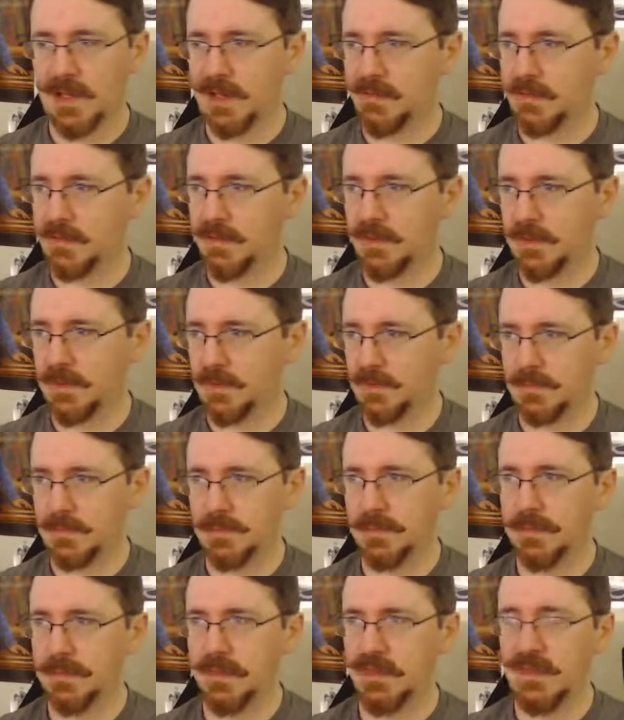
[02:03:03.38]
ever
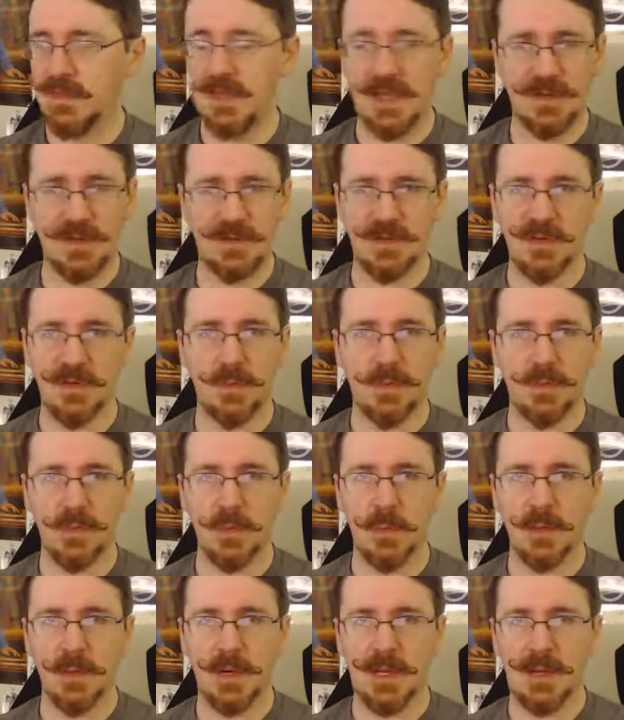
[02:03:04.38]
get to the
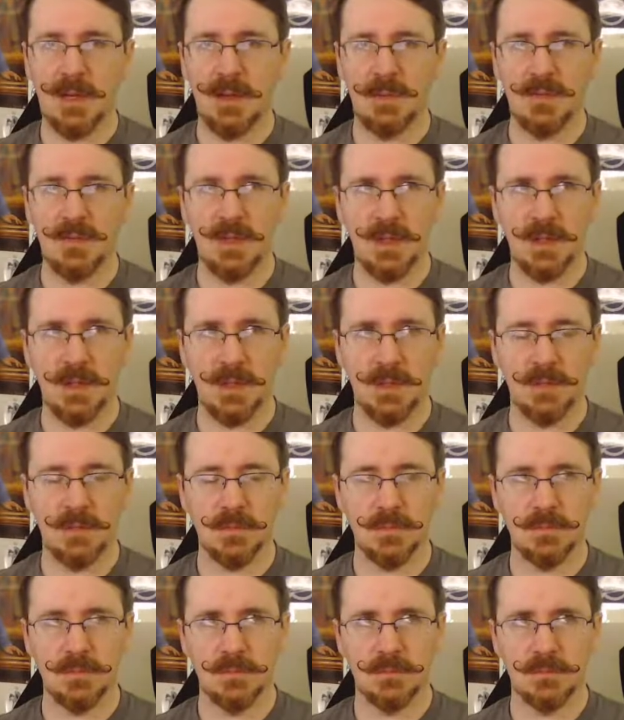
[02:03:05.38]
point where I have a...
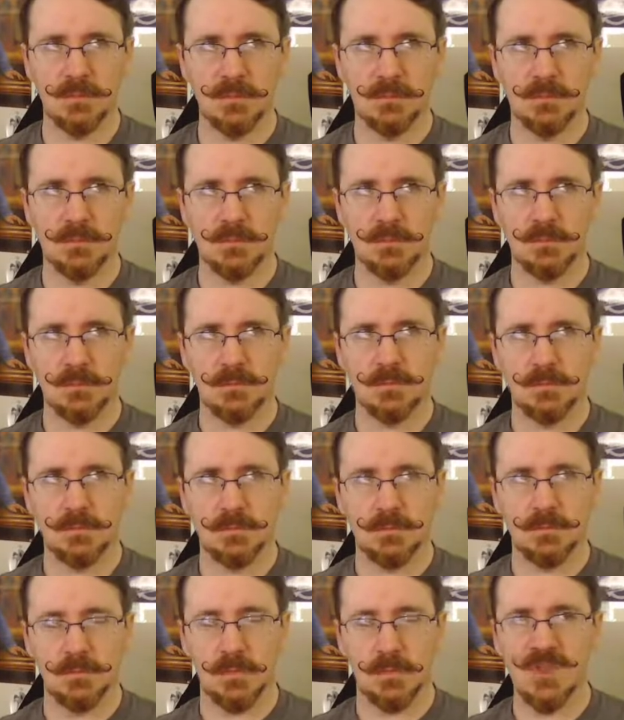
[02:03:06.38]

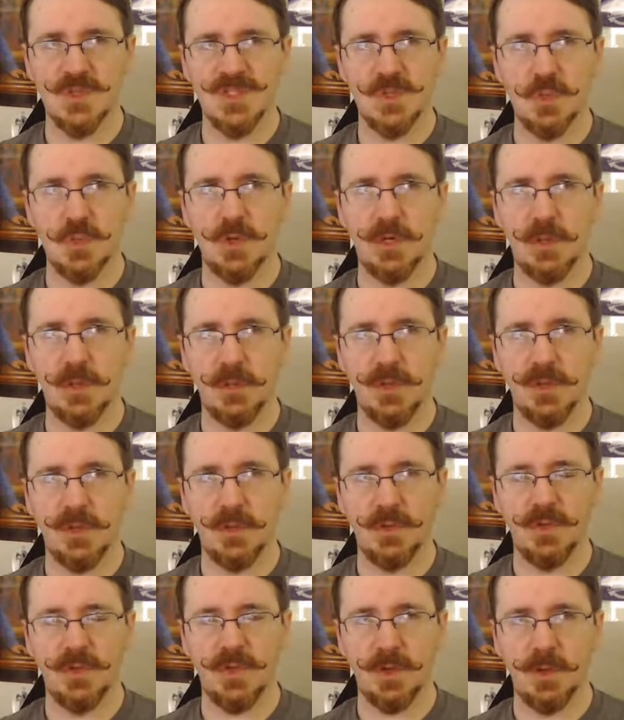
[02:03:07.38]
What's the word I want to
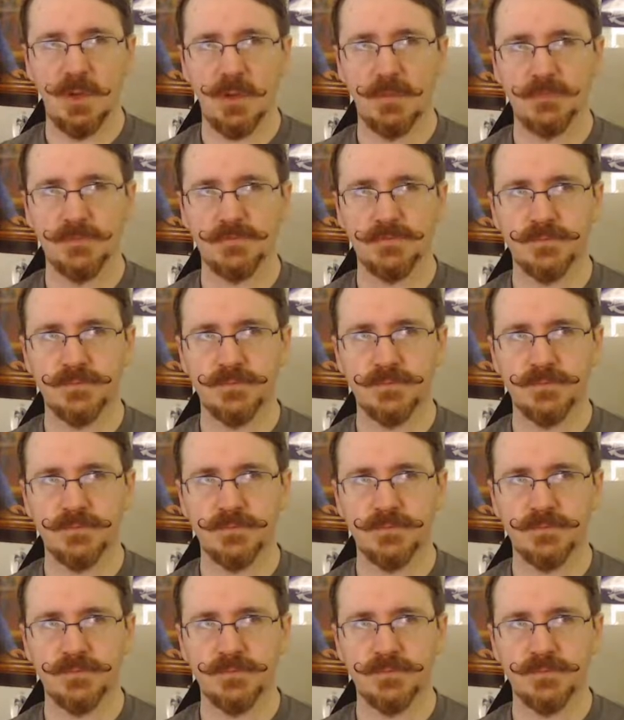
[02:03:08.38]
use here?